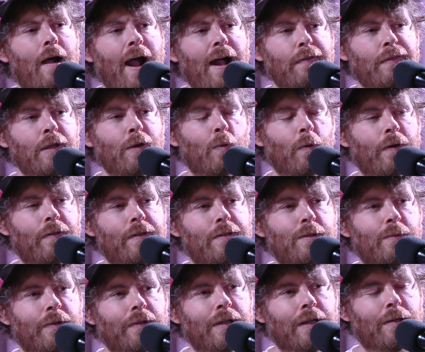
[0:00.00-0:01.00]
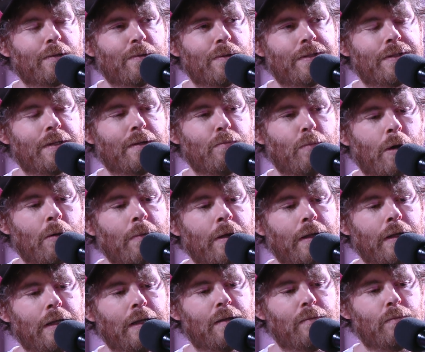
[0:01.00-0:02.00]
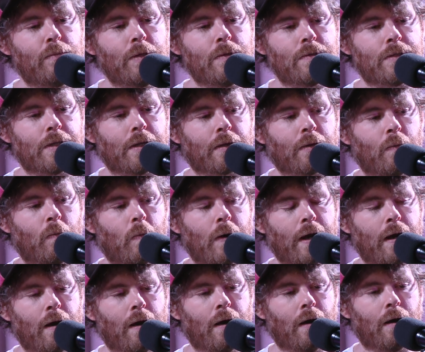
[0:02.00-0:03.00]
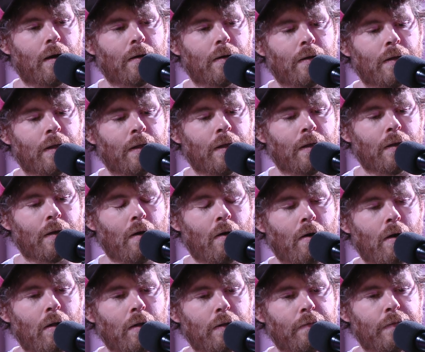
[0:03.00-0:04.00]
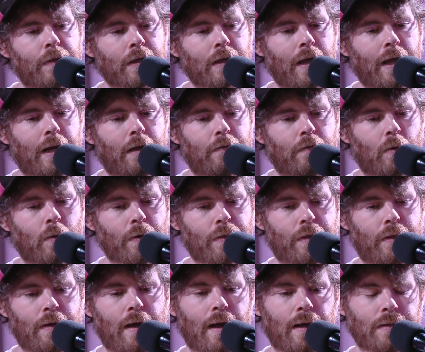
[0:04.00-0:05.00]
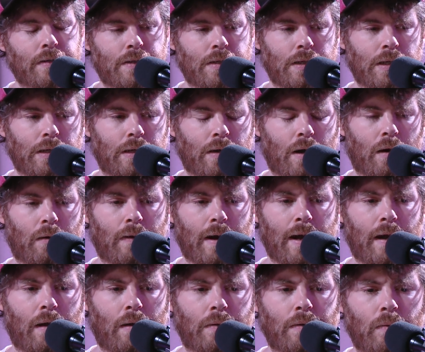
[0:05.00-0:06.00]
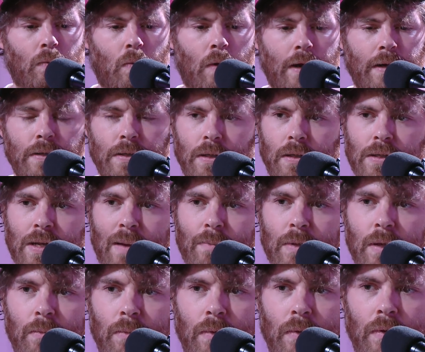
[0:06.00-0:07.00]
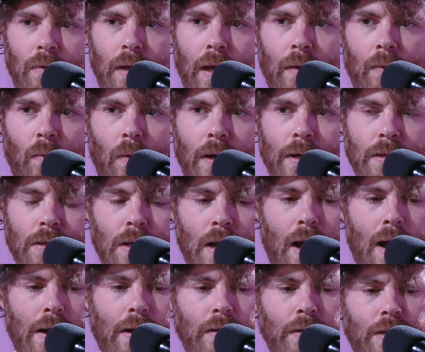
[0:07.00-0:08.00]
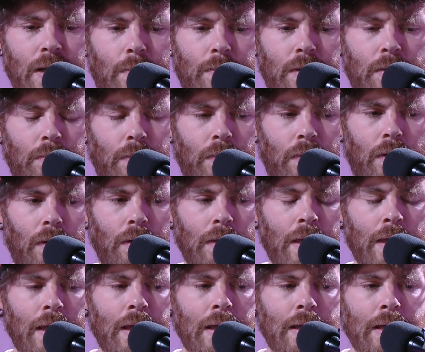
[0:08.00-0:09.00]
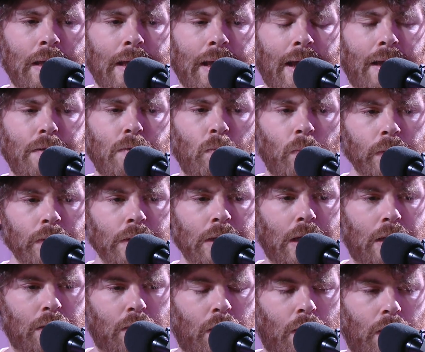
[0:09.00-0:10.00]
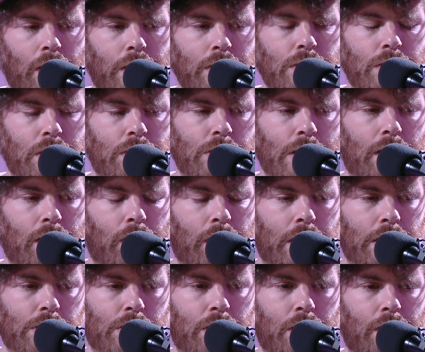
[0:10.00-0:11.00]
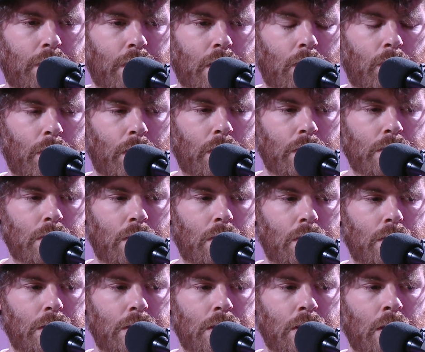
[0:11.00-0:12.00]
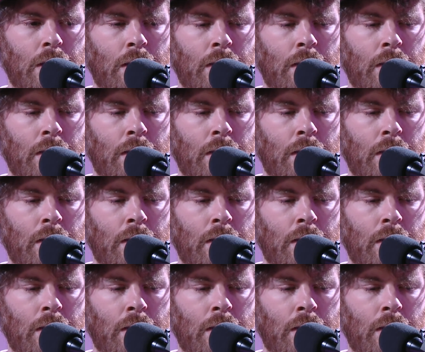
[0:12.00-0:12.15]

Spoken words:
I think we're in this really interesting moment in music where all of the kind of orthodoxy around what is acceptable and what is not acceptable has really encouraged a generation of composers